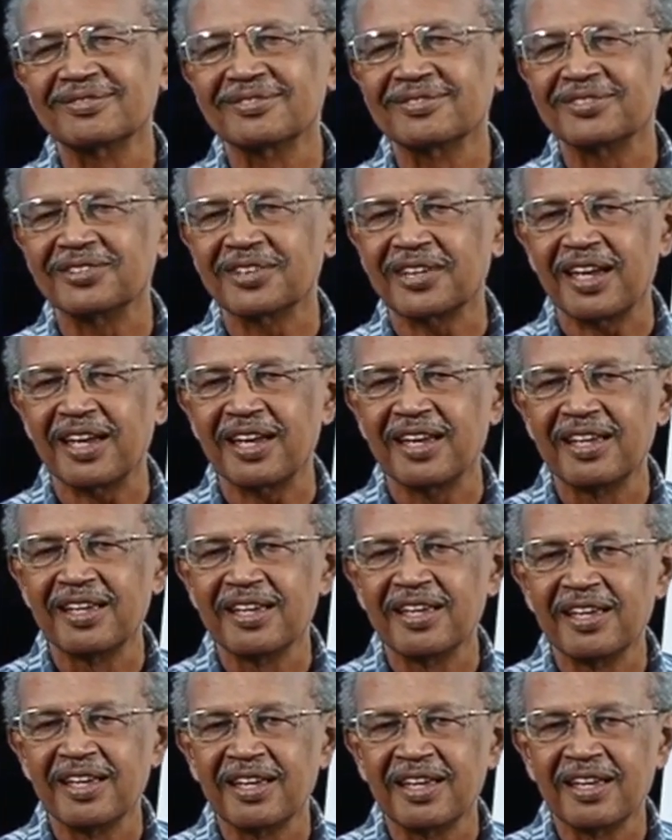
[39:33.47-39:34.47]
Okay,
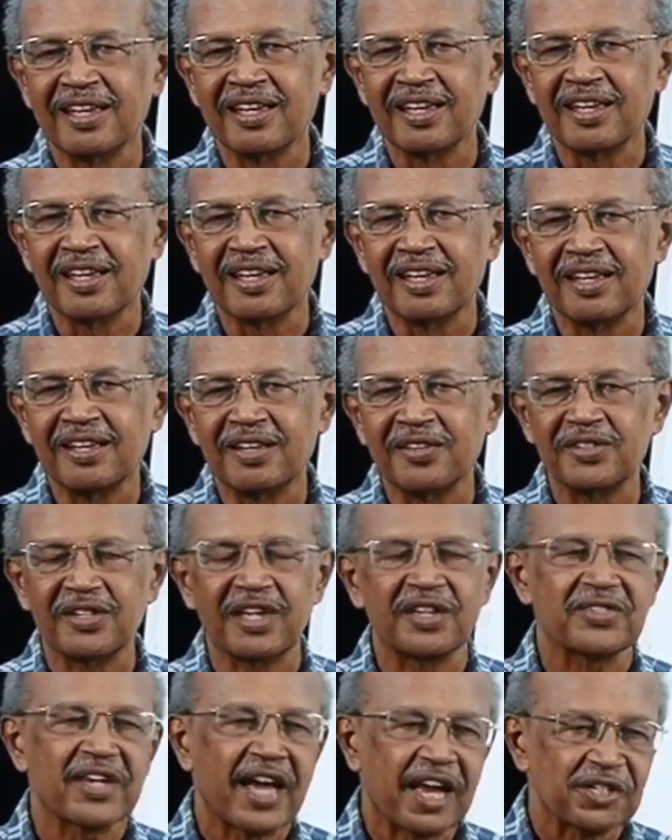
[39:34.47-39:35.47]
see, a
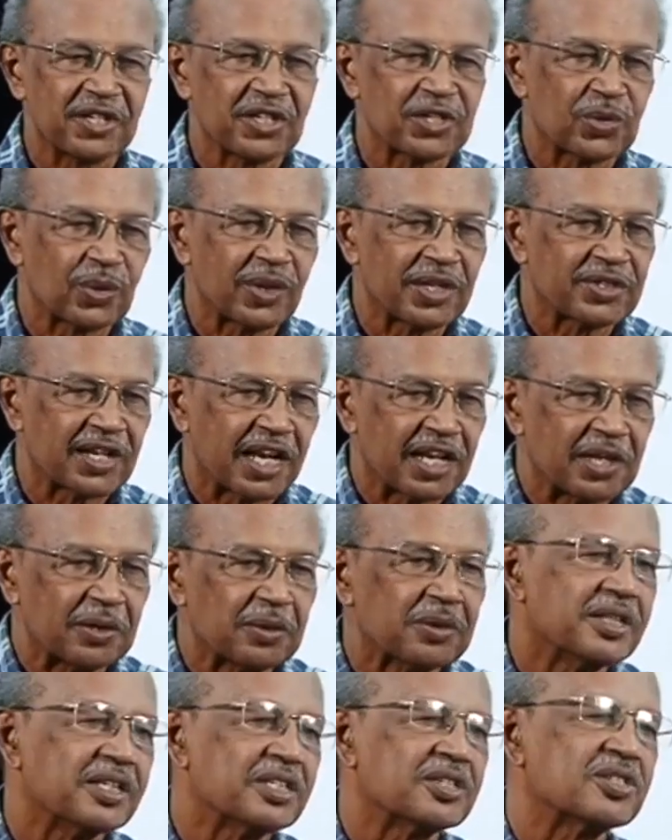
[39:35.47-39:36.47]
scientist will tell you
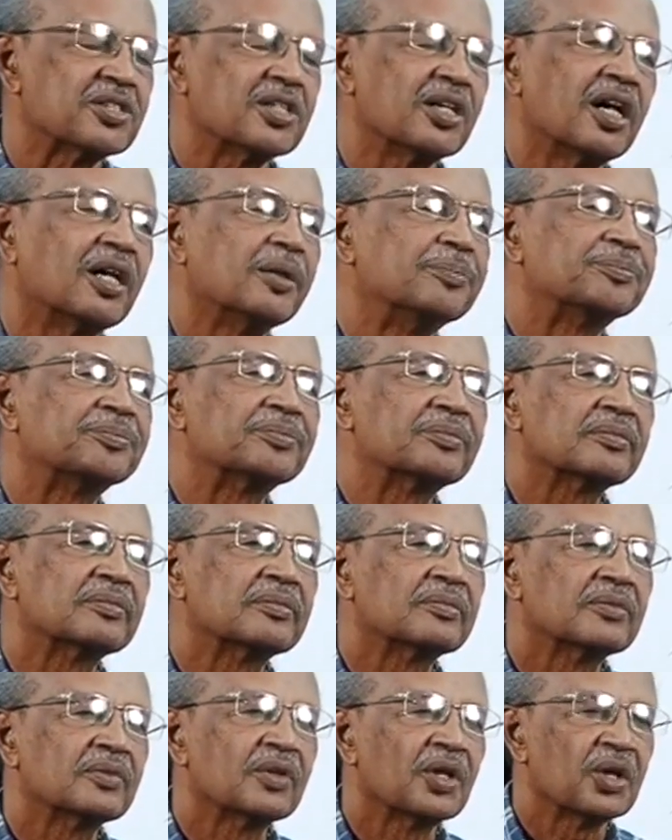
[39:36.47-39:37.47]
that
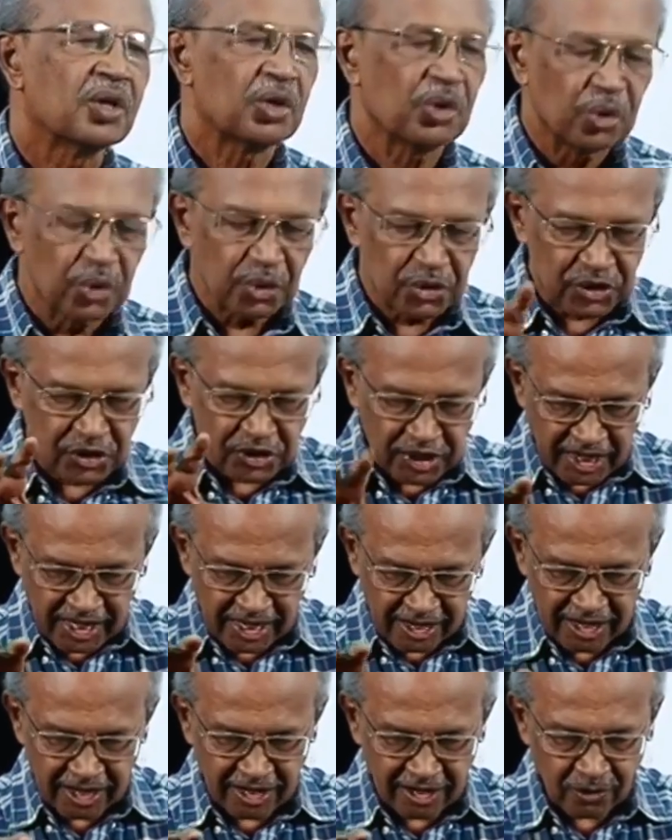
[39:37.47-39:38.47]
you
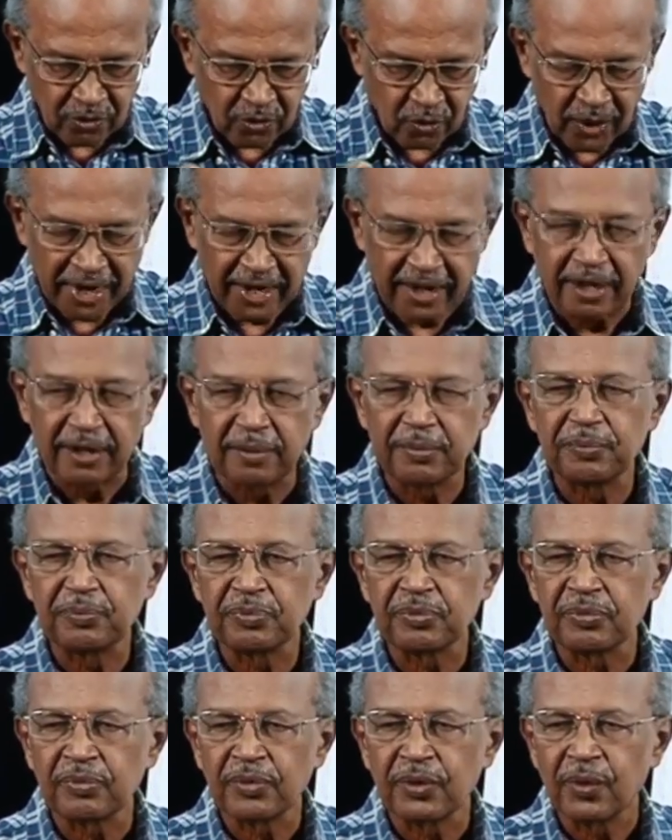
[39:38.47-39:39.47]
see when
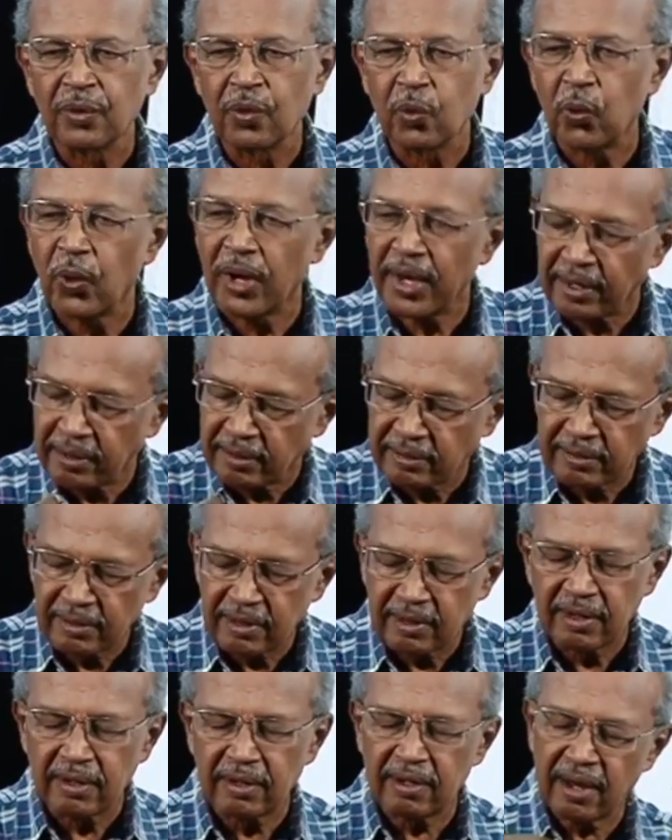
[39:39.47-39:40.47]

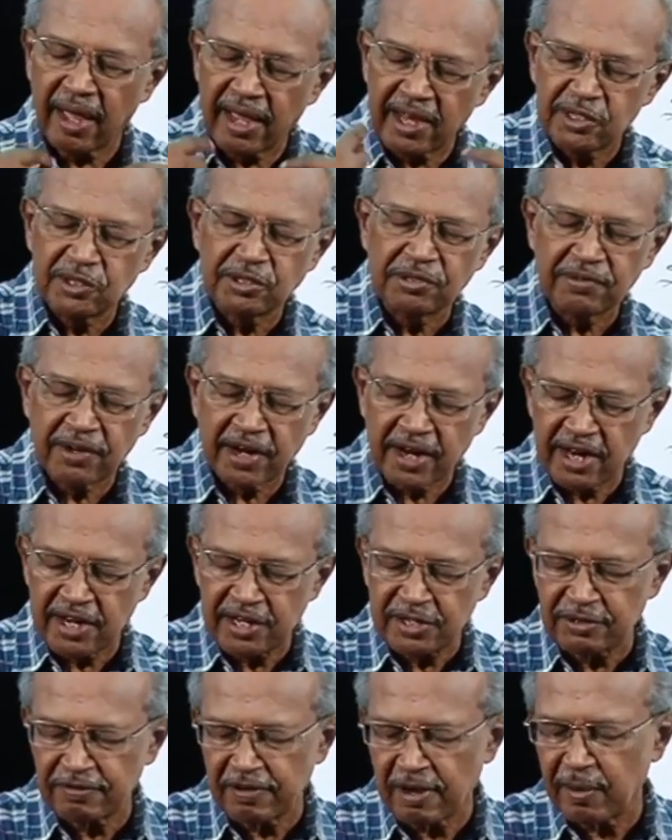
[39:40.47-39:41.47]
light
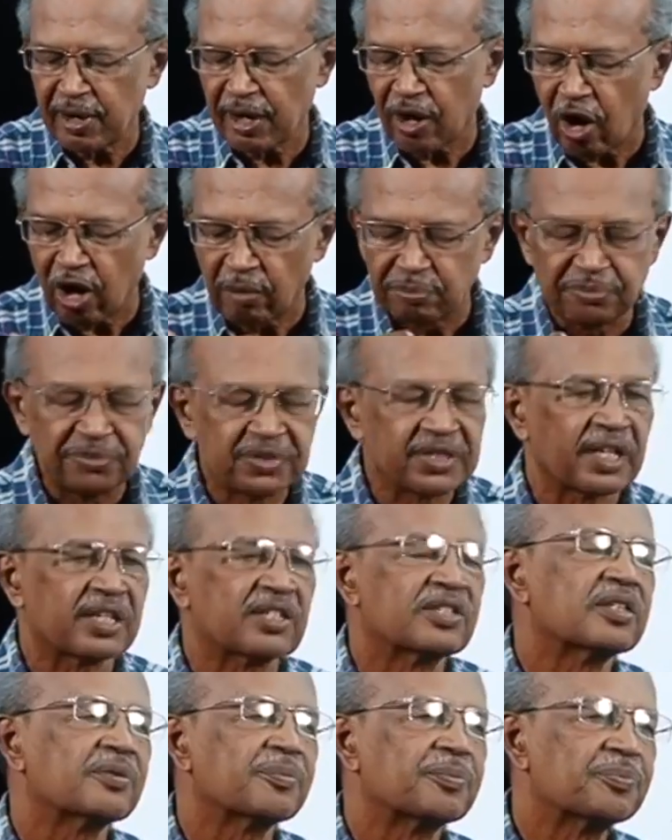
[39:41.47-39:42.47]
rays from an
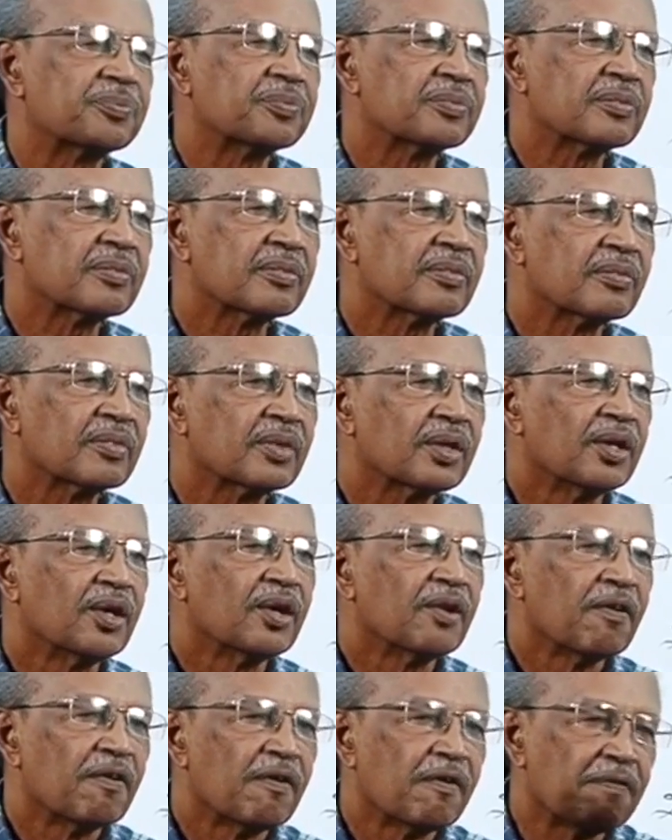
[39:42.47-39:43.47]
object
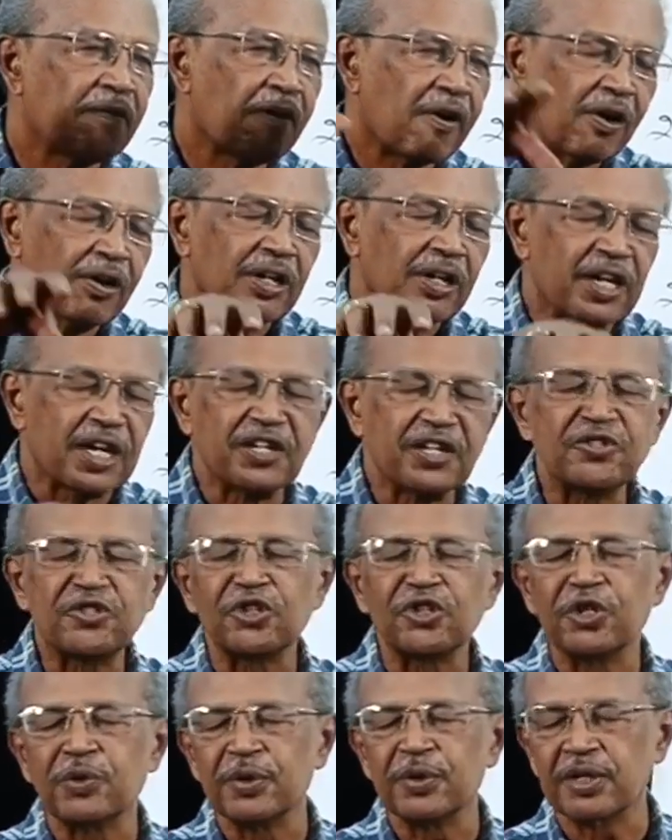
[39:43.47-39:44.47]
fall into
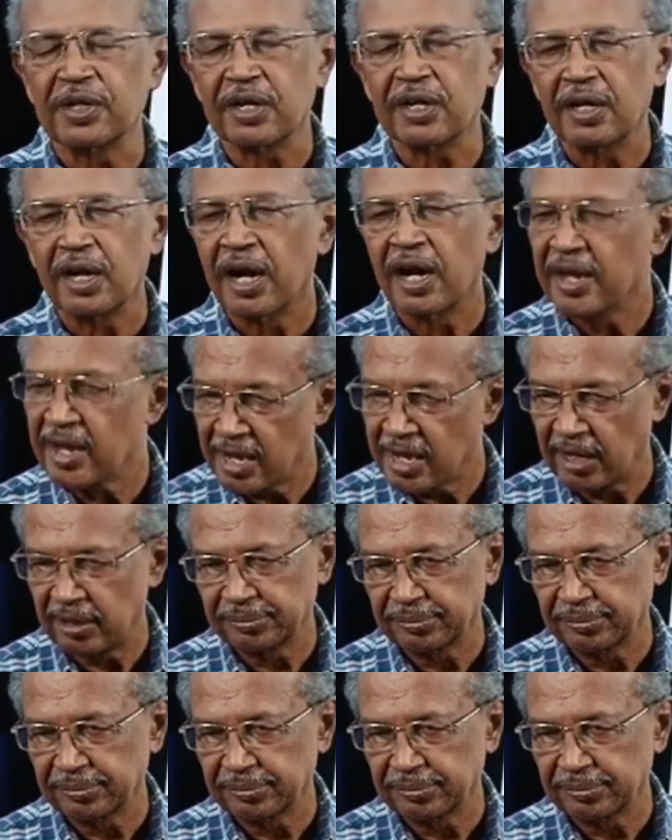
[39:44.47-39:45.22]
your eye,